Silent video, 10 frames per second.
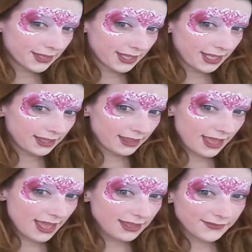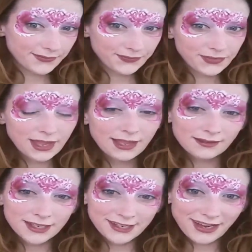Like that.
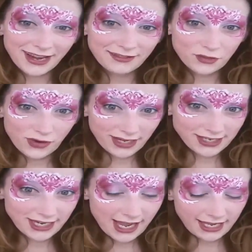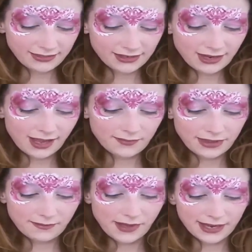I'm just kind of trying to tie in the top
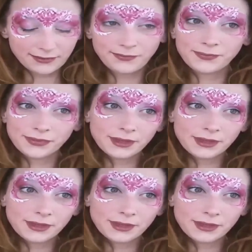and the bottom.